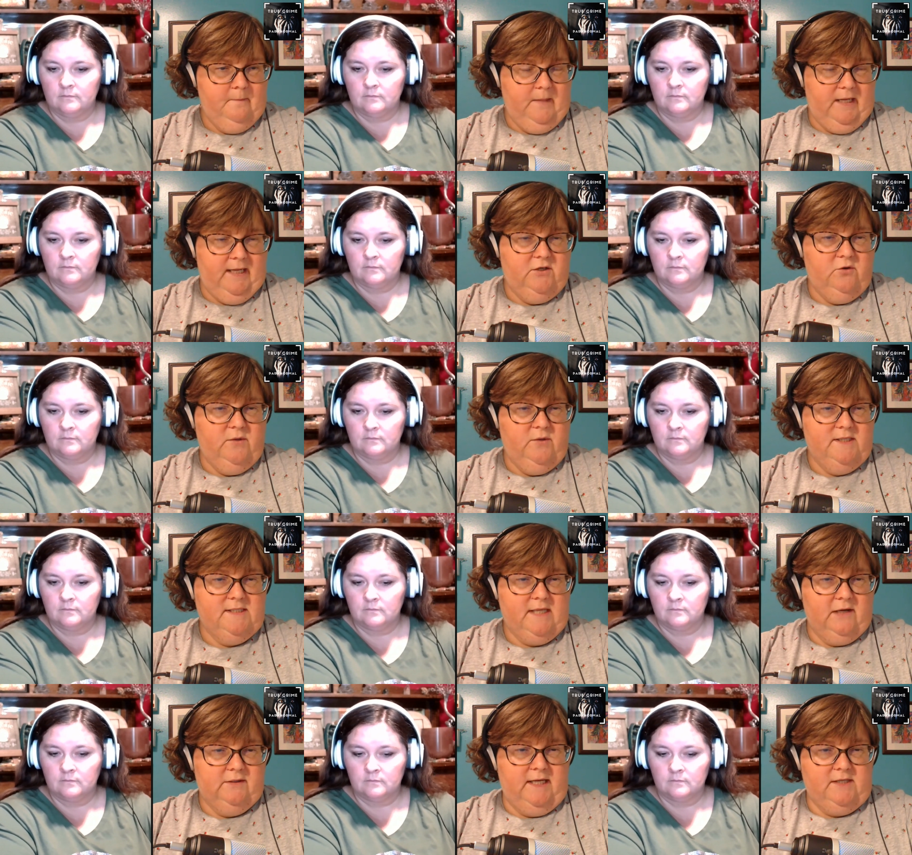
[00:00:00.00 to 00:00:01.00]
Speaker 1: He knew his
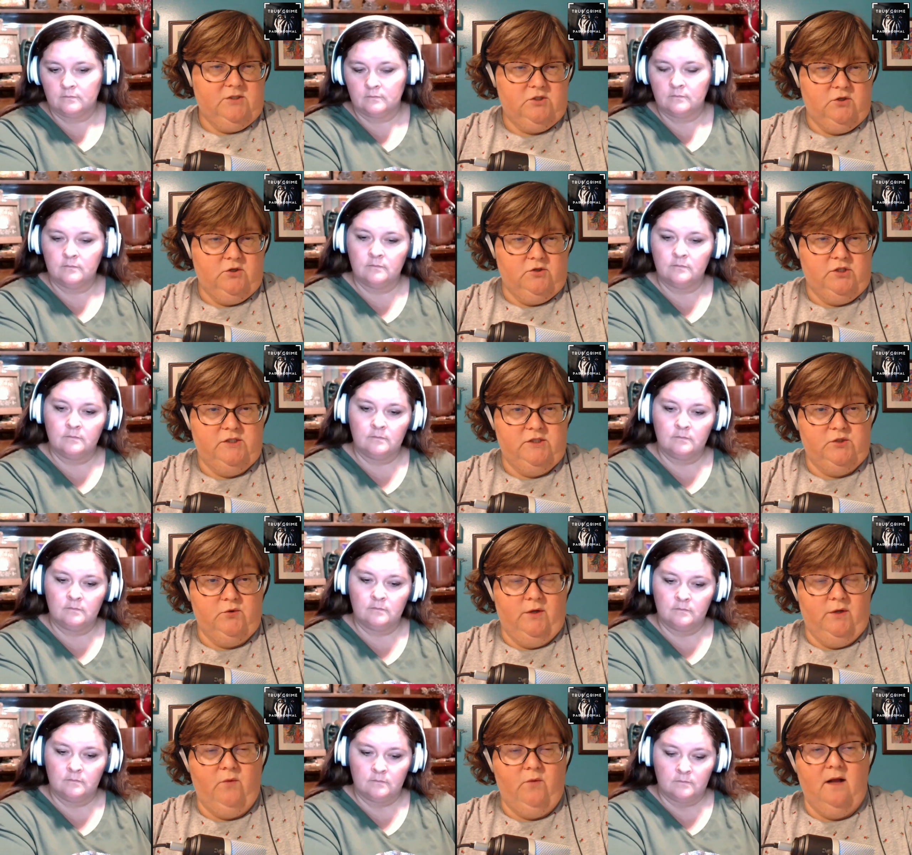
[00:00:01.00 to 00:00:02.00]
LDS church
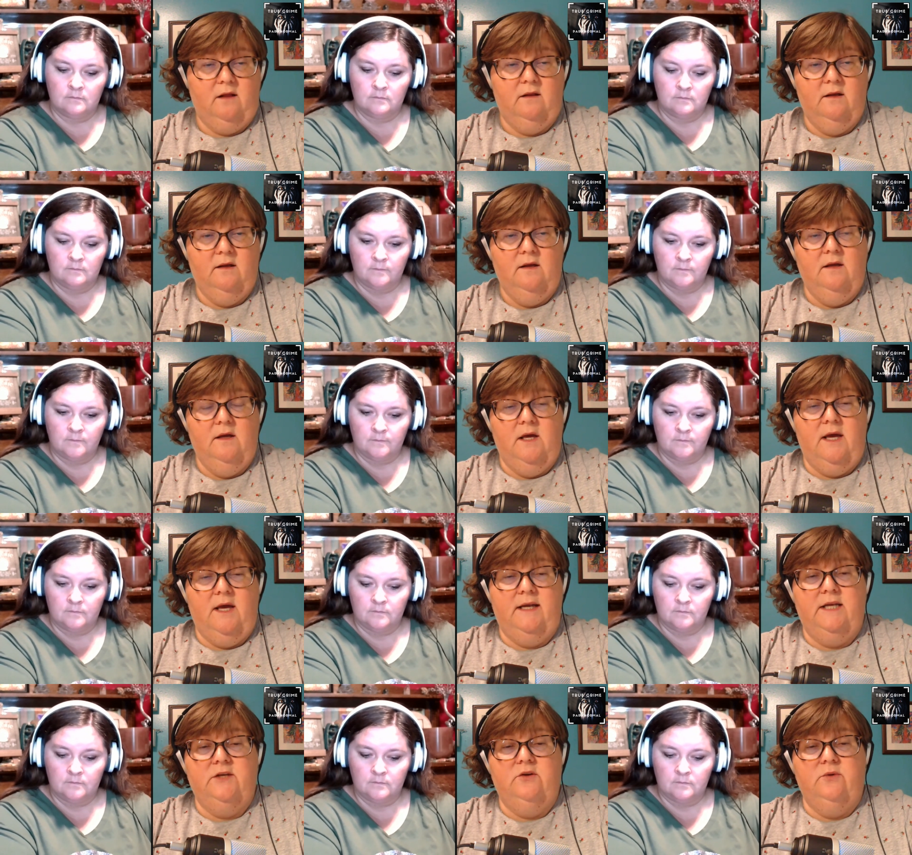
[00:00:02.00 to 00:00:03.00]
history well, and
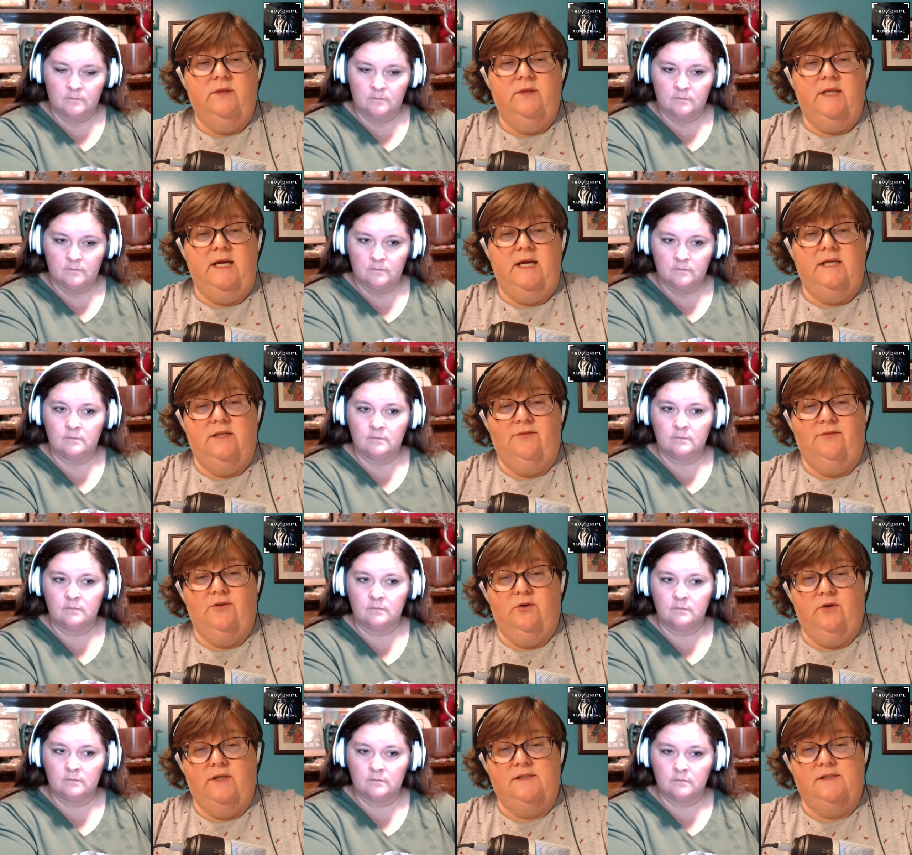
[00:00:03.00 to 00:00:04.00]
he knew in the
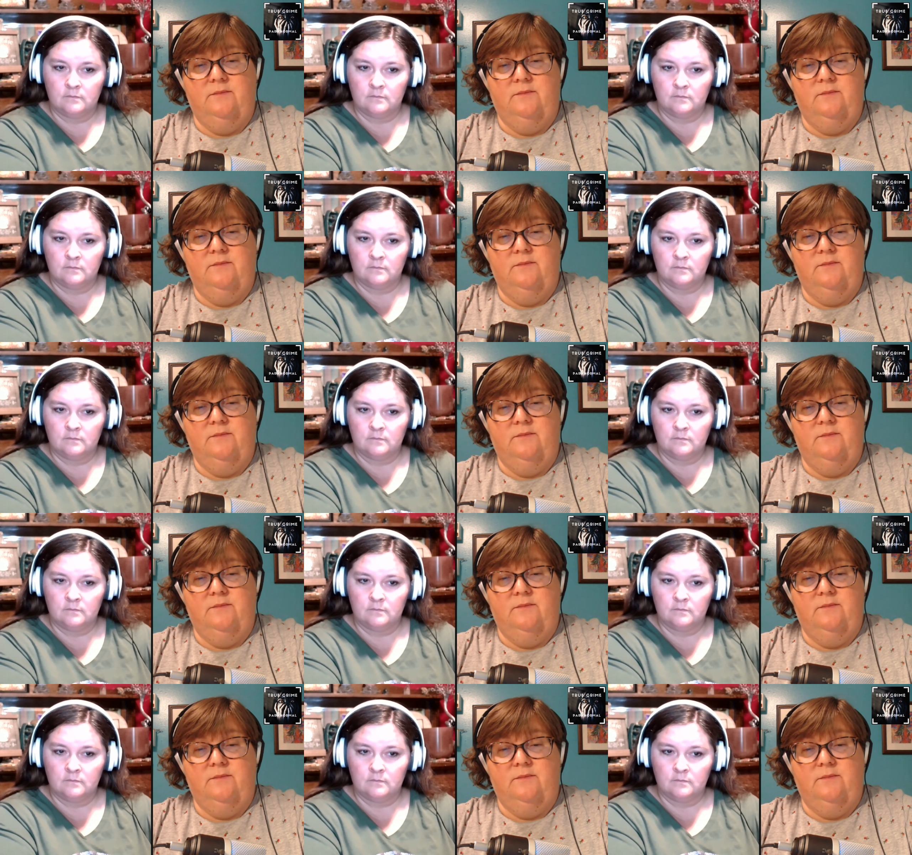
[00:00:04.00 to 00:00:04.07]
1830s the